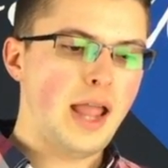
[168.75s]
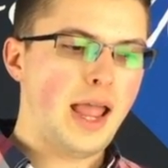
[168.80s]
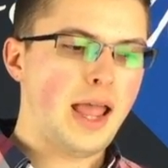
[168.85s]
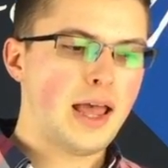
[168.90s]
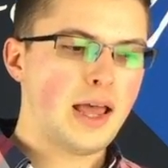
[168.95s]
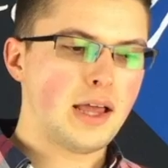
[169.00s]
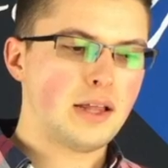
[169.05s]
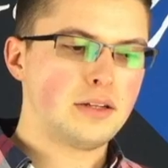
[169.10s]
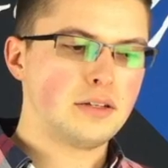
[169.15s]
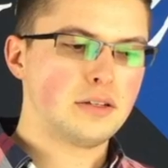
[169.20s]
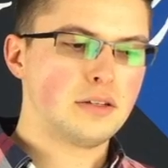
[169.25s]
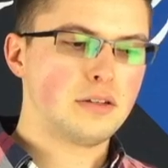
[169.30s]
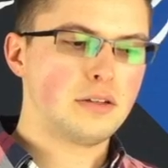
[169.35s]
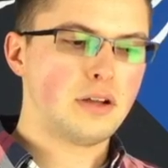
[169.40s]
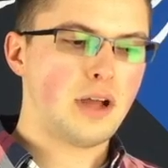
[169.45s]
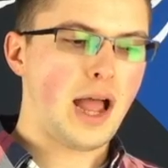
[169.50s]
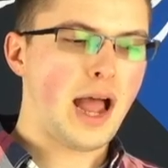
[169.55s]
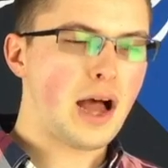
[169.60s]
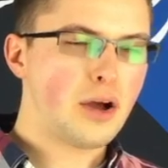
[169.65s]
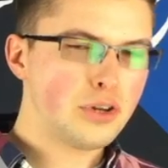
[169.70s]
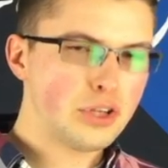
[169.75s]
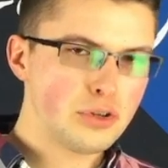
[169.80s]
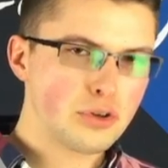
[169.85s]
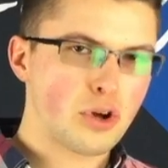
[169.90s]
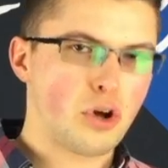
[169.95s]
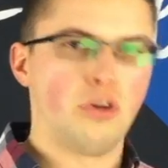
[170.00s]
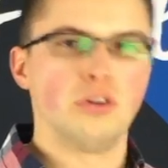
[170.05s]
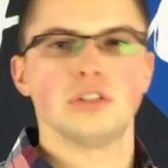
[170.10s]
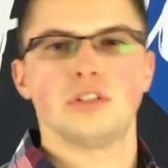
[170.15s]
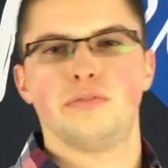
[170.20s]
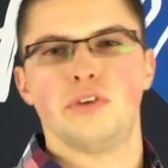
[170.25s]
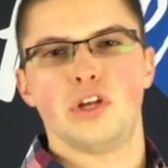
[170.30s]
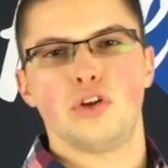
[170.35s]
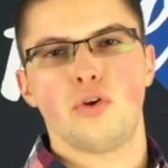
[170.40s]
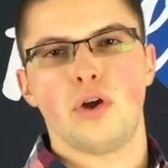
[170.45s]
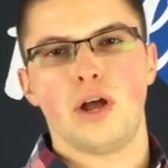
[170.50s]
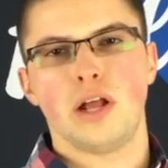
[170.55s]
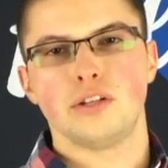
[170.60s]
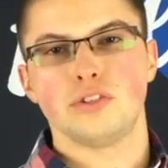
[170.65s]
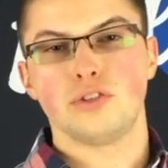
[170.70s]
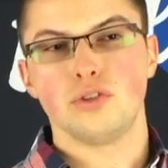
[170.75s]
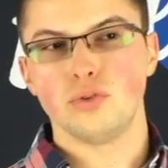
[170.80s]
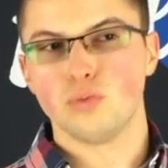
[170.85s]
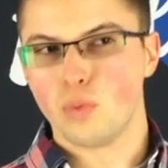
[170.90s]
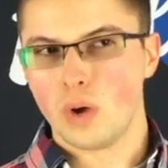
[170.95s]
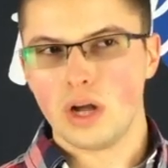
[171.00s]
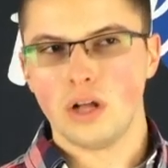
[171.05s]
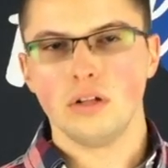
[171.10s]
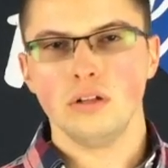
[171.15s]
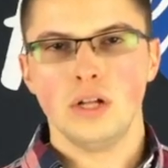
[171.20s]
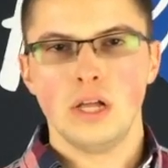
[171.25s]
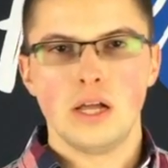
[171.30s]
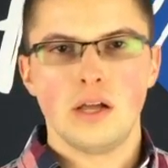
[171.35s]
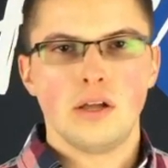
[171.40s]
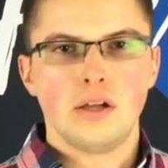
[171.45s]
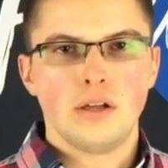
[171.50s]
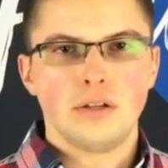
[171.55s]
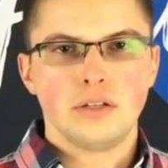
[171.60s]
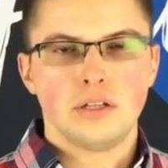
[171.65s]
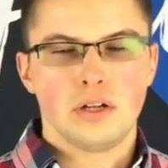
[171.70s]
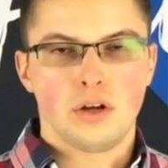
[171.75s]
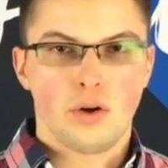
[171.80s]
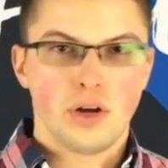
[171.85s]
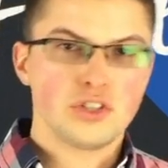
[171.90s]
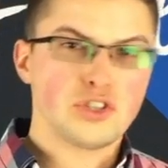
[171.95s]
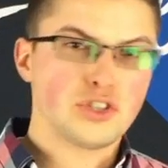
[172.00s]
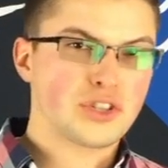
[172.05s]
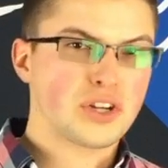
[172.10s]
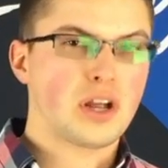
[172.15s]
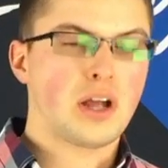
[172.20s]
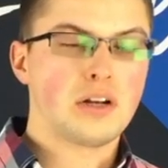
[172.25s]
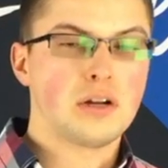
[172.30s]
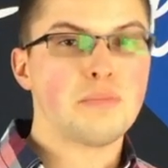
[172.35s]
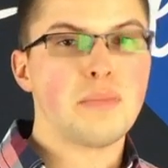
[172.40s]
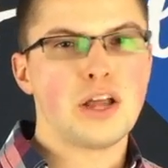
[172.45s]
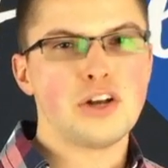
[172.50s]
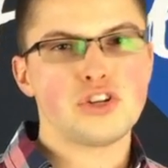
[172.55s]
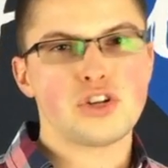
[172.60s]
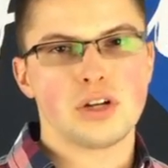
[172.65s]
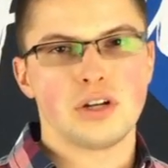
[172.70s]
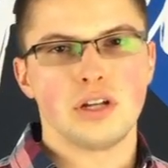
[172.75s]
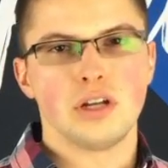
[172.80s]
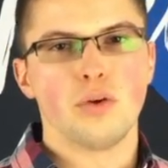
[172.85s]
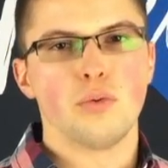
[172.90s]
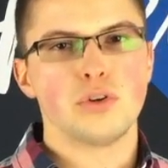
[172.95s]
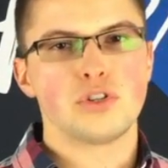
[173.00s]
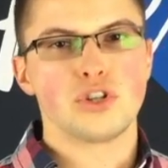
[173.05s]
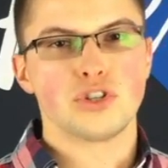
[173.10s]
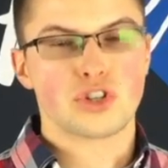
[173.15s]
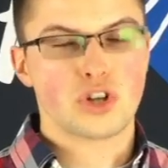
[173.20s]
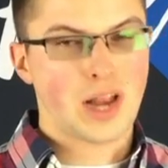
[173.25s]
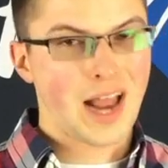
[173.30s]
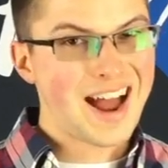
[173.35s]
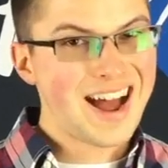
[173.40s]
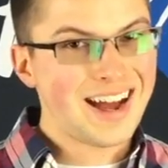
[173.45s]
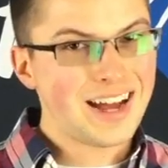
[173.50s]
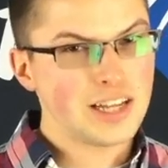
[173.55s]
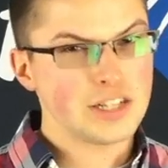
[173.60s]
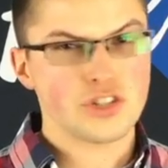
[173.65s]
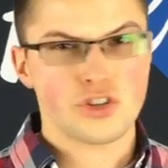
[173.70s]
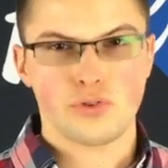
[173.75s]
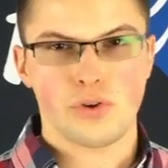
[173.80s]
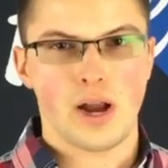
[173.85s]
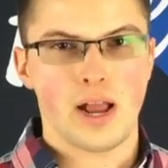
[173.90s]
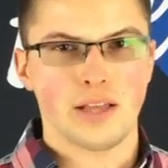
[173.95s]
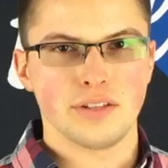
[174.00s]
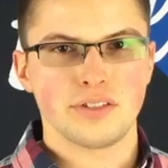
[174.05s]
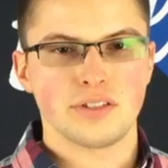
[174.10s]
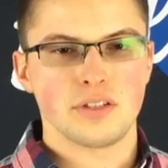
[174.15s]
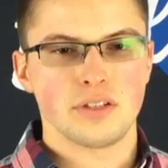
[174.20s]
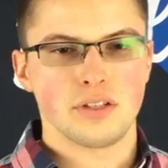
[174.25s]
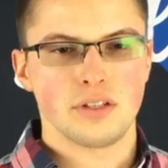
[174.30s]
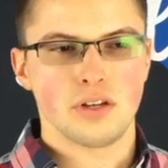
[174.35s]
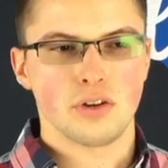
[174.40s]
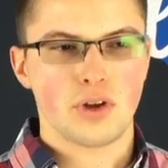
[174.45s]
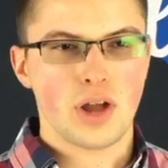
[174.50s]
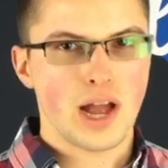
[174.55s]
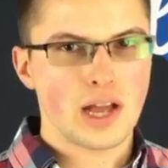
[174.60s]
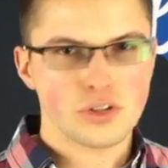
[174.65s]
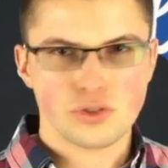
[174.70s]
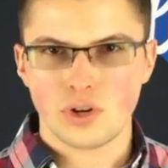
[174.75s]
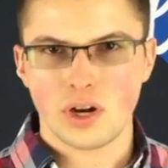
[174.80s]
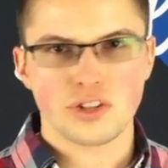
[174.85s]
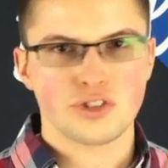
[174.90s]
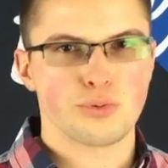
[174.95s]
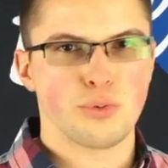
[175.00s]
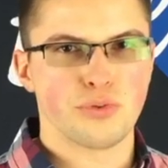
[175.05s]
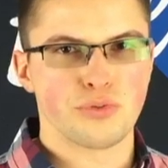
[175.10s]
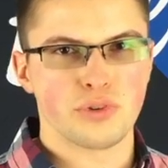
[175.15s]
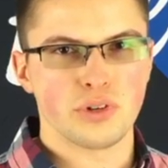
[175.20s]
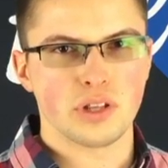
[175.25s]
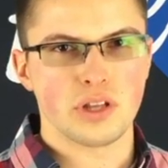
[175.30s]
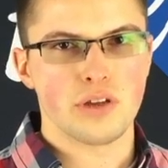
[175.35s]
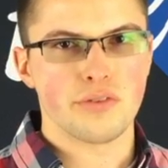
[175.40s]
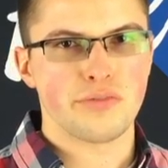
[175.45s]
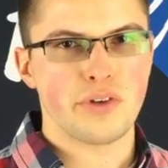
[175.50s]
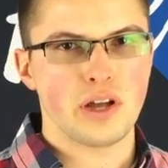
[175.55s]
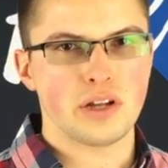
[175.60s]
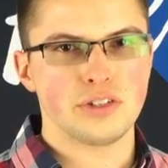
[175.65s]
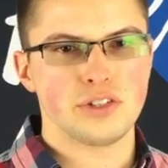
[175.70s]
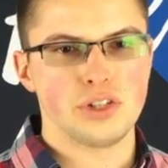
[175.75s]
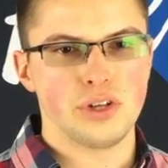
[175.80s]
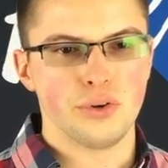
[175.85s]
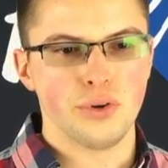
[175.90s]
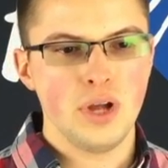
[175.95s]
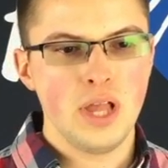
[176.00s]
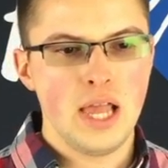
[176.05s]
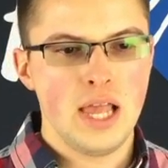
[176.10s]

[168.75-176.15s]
And how do you cultivate gratitude? Well, I just kind of mentioned it, which is contrast. Contrast will really affect you.